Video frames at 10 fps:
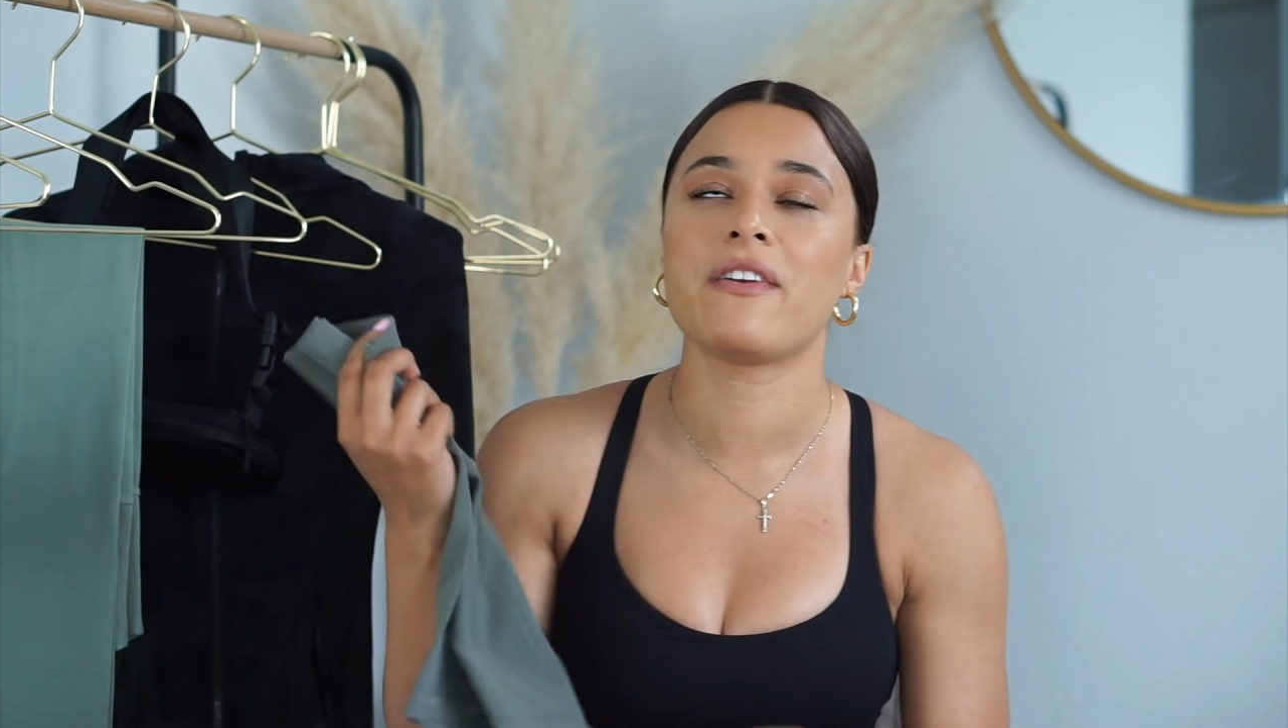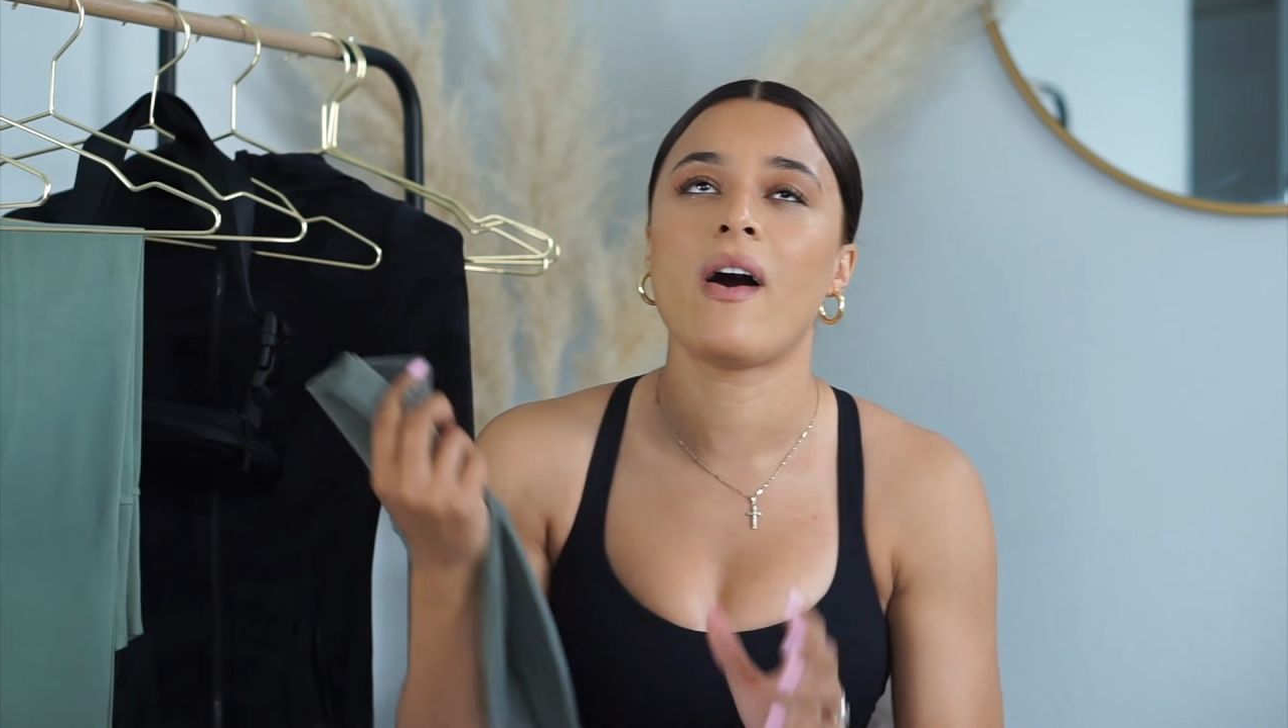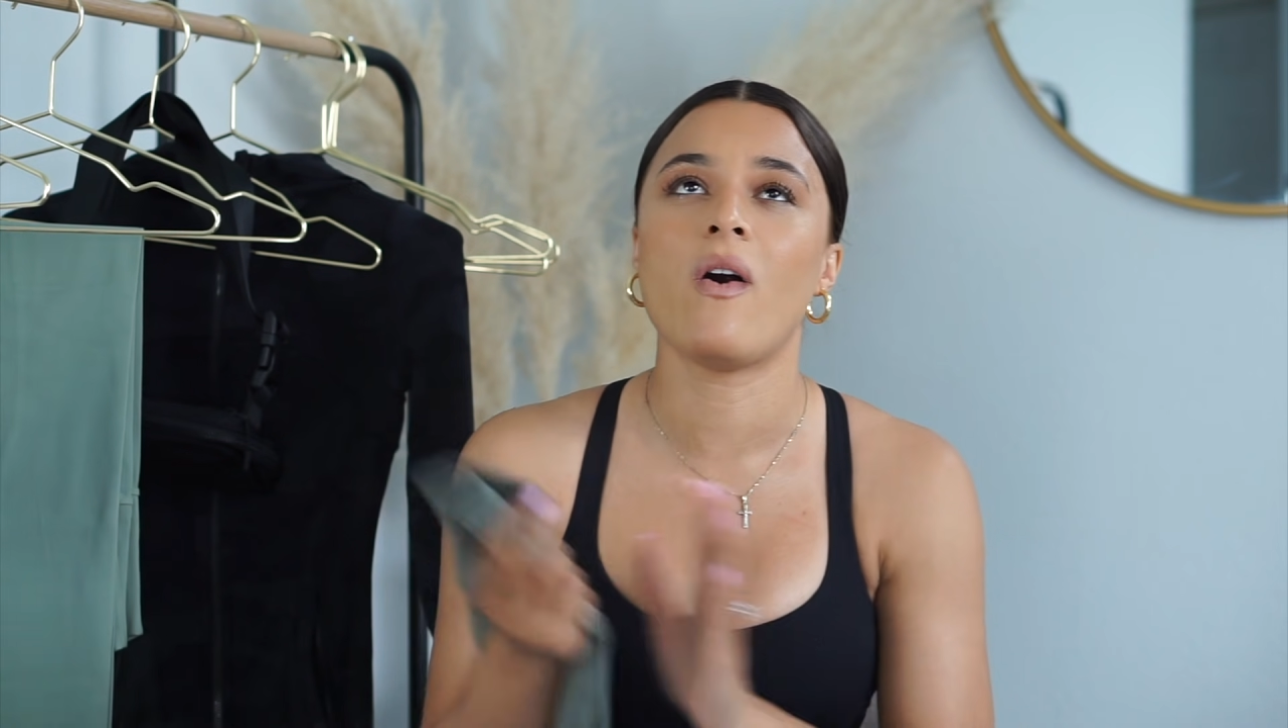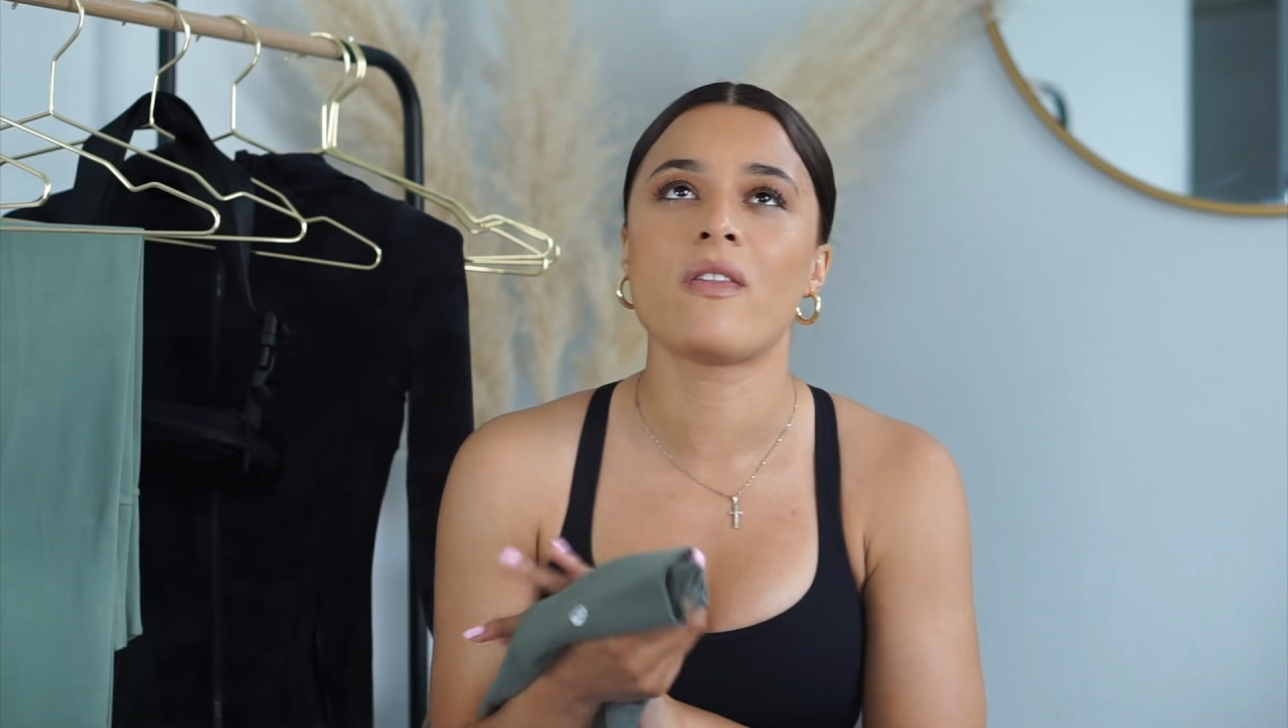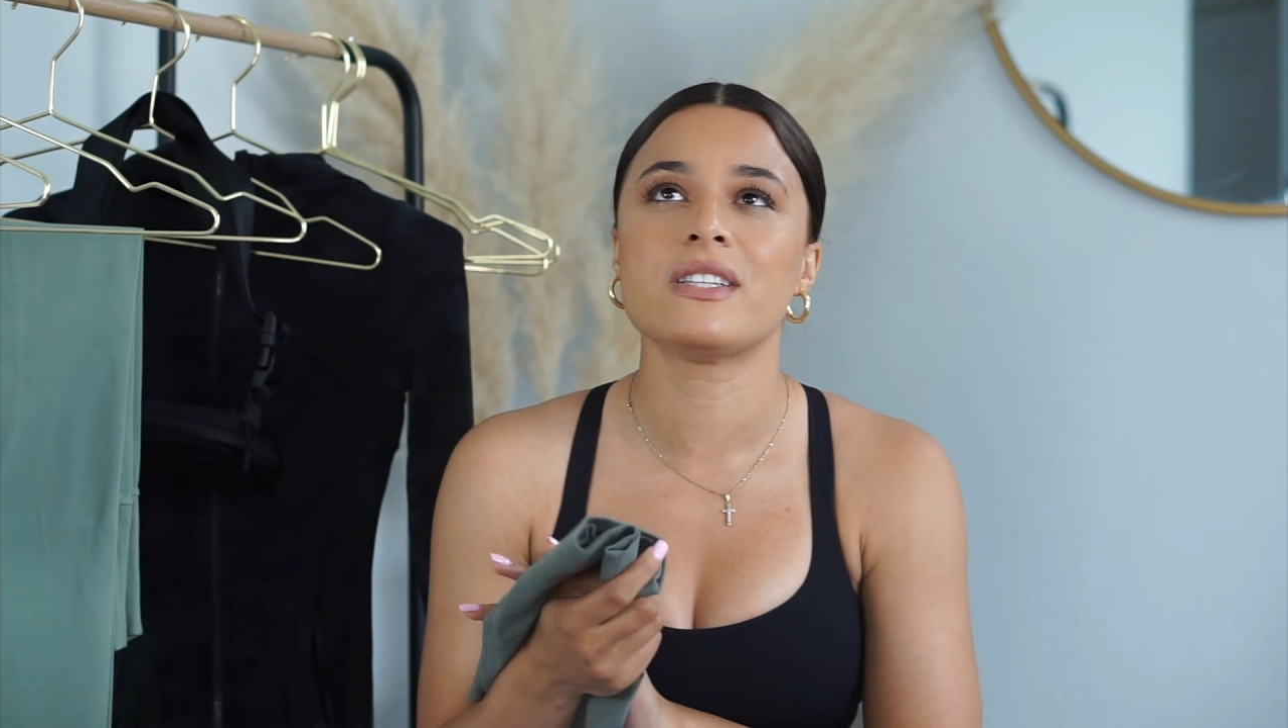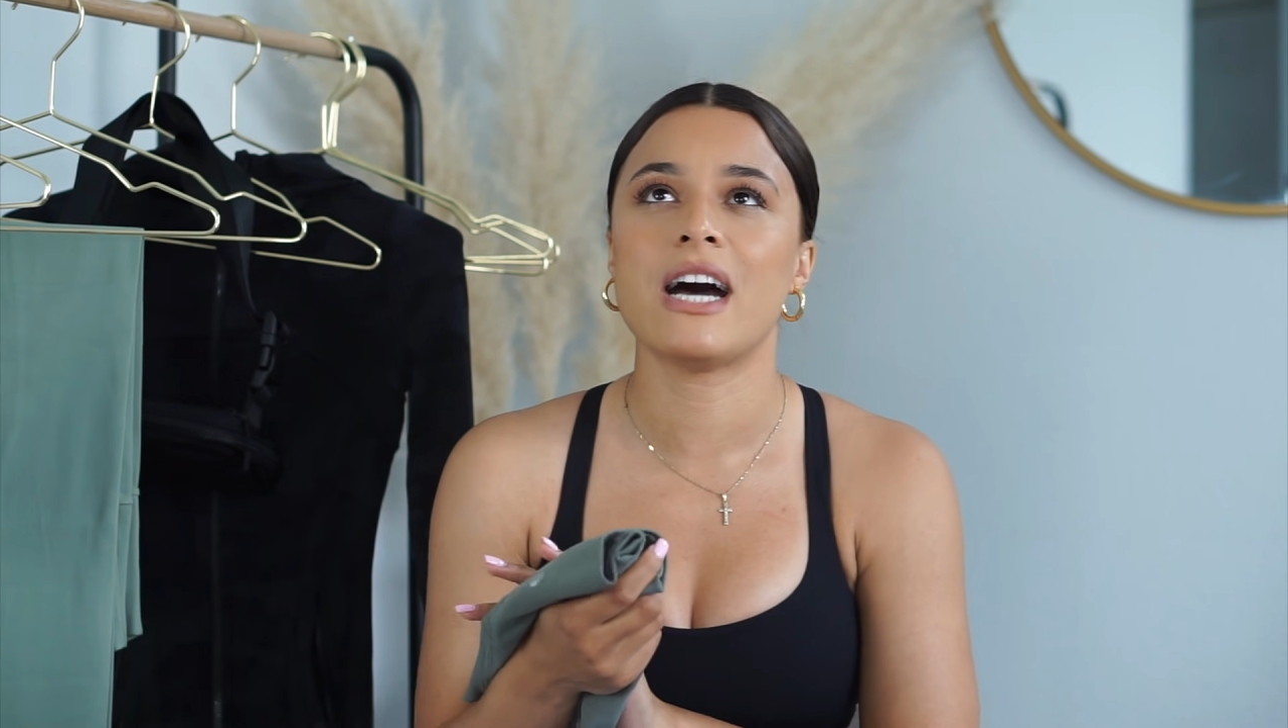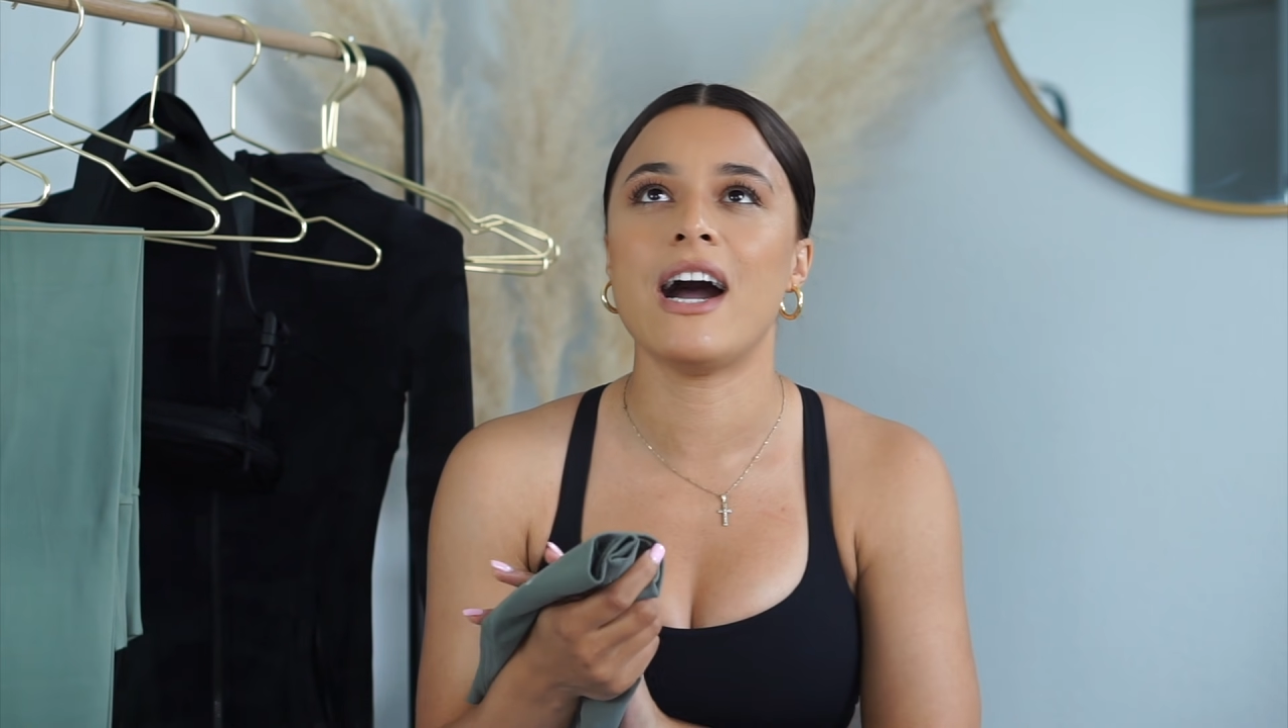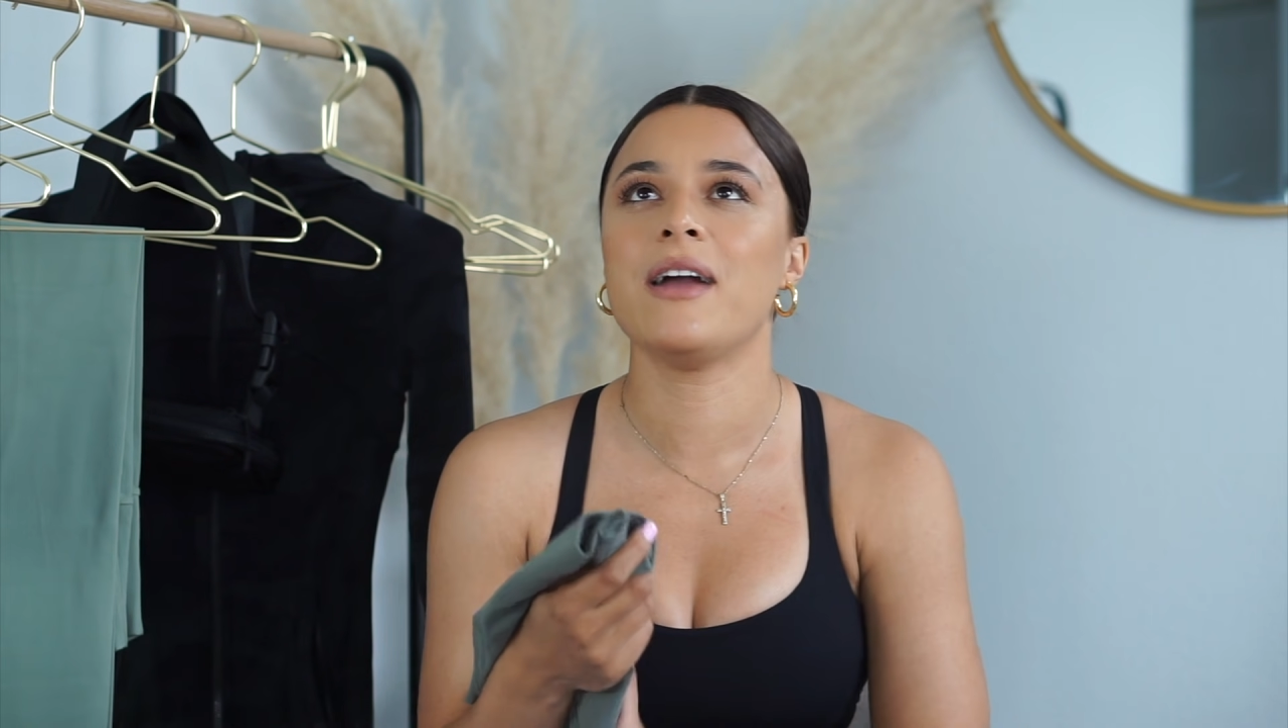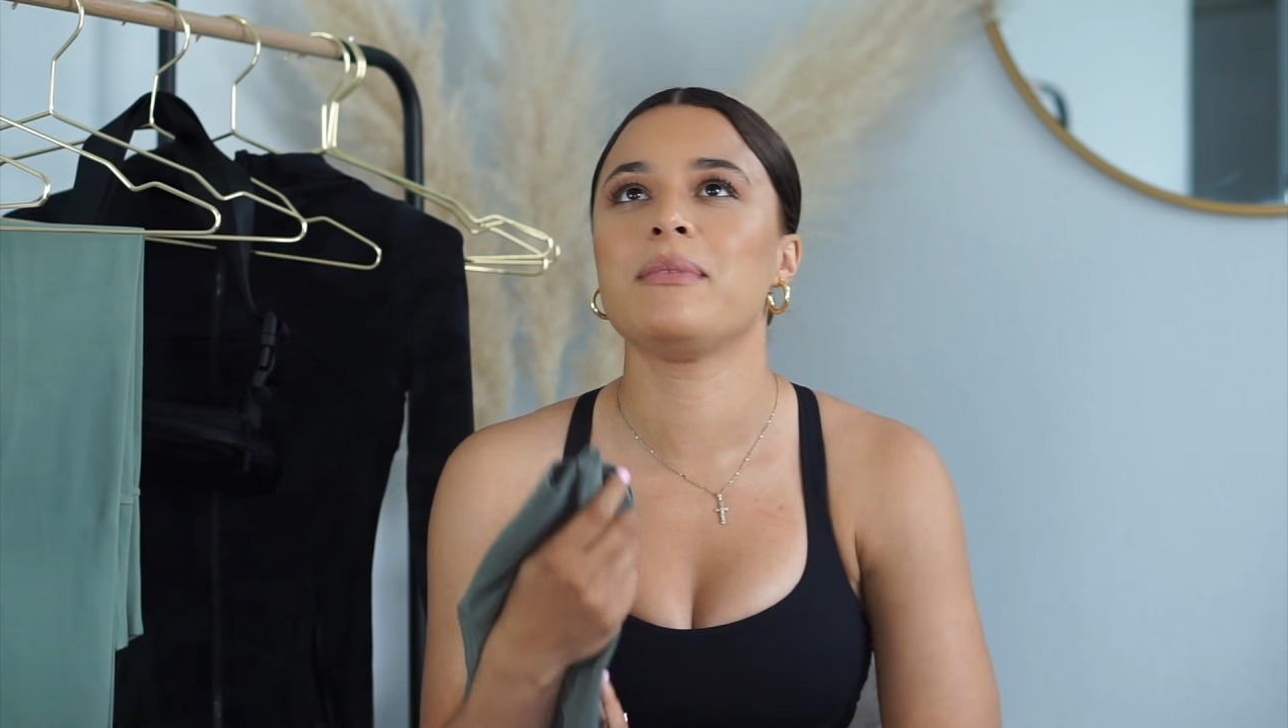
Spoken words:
that all the time.